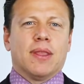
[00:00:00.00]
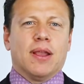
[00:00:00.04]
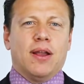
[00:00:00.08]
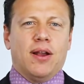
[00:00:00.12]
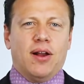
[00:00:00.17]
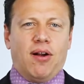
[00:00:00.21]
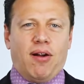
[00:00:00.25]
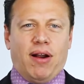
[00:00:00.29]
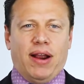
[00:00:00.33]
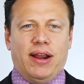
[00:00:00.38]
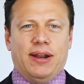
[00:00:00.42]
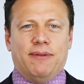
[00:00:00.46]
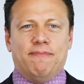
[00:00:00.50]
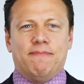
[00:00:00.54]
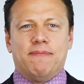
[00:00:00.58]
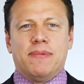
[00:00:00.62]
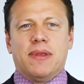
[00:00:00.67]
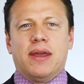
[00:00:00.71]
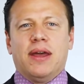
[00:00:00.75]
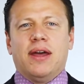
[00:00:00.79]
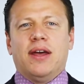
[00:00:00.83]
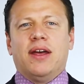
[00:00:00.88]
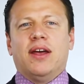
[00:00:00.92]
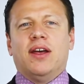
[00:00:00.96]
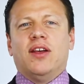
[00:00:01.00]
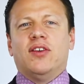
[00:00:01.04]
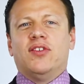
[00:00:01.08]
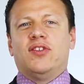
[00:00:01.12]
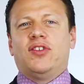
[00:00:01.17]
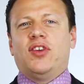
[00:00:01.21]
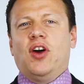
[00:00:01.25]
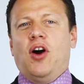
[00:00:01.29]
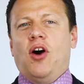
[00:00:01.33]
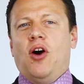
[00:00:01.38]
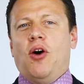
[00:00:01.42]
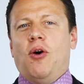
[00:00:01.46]
All right,
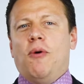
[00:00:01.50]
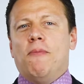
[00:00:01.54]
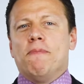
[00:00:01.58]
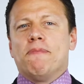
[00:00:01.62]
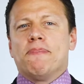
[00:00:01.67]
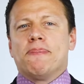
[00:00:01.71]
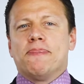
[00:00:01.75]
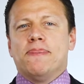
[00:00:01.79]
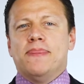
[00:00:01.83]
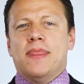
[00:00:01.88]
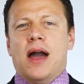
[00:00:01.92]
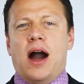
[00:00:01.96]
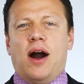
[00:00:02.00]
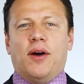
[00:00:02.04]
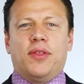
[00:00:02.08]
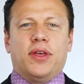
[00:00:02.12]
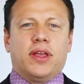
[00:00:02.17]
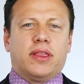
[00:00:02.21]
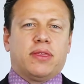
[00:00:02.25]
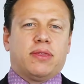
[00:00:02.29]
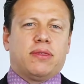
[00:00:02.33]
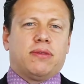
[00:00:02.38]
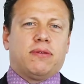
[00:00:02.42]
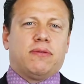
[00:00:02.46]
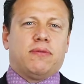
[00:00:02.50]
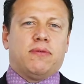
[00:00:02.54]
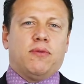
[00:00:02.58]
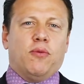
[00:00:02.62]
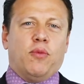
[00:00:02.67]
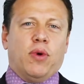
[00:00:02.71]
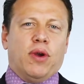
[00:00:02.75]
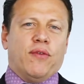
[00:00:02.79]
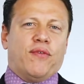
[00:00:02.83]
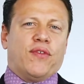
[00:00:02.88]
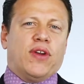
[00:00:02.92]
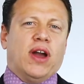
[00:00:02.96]
so now that
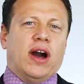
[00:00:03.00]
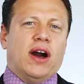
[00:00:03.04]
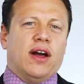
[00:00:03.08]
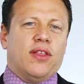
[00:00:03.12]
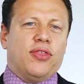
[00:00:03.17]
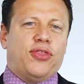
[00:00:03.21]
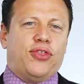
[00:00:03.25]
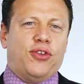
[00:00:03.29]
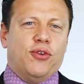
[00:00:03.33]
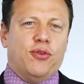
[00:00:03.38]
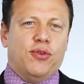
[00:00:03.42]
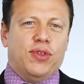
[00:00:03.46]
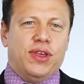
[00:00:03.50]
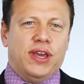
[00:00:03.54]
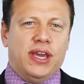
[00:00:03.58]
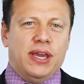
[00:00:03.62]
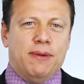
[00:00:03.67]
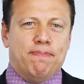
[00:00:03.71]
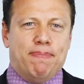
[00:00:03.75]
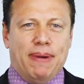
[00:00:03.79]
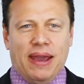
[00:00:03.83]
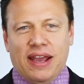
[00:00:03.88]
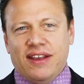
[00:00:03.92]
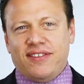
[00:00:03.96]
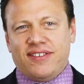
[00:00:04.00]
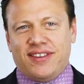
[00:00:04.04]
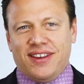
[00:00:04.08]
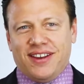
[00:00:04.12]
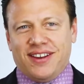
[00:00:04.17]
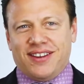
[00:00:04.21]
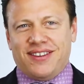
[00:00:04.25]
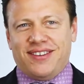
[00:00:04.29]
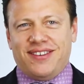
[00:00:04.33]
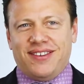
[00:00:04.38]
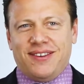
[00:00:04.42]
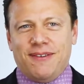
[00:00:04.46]
we've gone through the
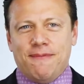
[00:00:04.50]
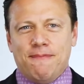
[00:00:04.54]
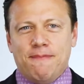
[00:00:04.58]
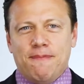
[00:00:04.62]
basics,